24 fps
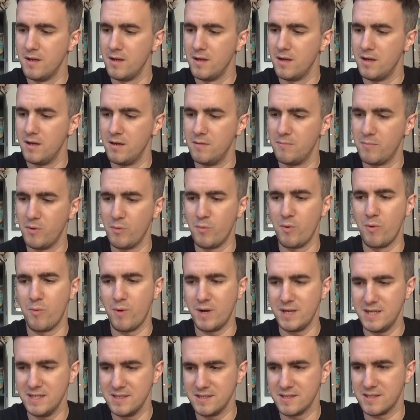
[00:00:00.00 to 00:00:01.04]
But we'll
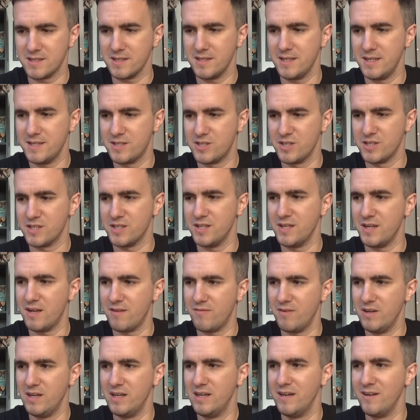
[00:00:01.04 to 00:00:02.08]
wait and see. It's just
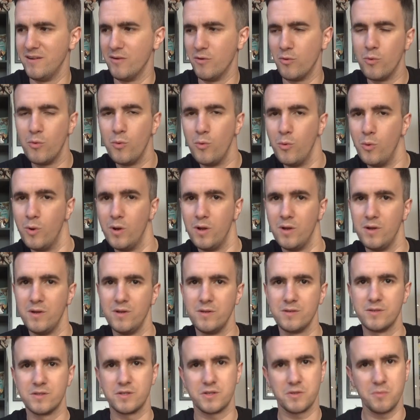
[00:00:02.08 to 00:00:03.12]
another little
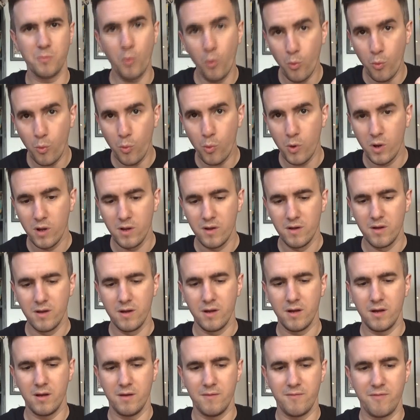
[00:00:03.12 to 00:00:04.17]
small
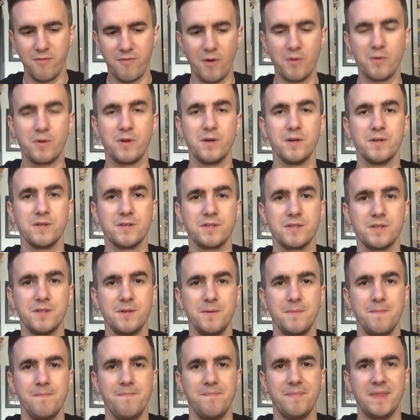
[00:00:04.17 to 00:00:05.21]
focus
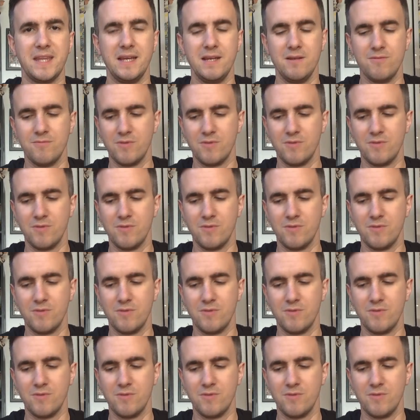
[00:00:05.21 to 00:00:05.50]
in